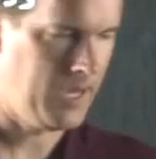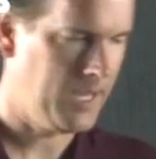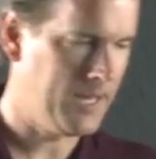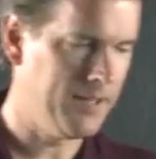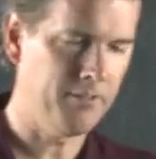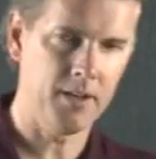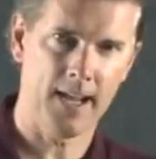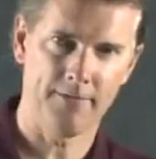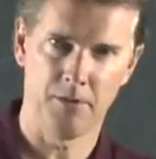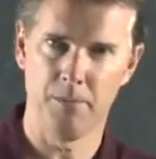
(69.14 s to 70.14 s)
Okay, and it doesn't
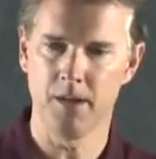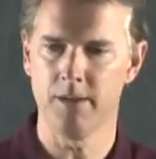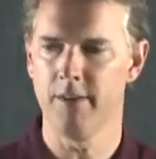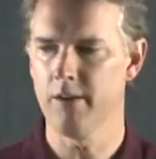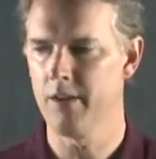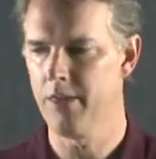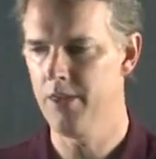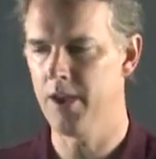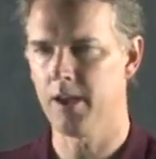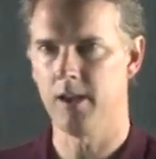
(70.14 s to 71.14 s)
have to be very
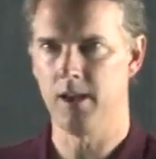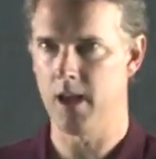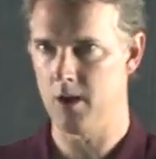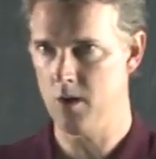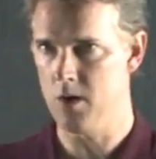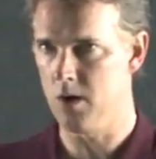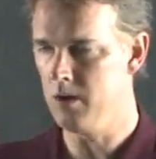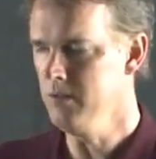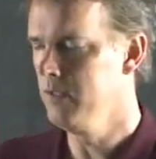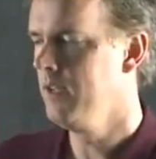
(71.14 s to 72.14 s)
thick at
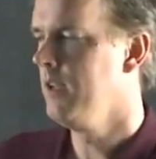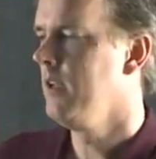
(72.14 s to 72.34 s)
all.